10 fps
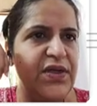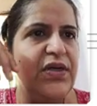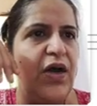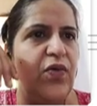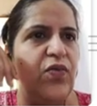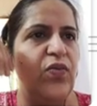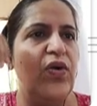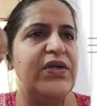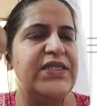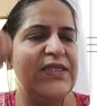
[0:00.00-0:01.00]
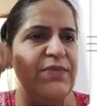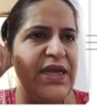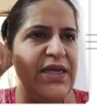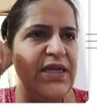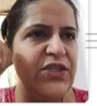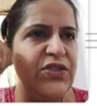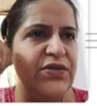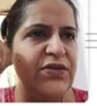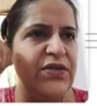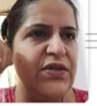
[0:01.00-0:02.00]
Now, what is migration?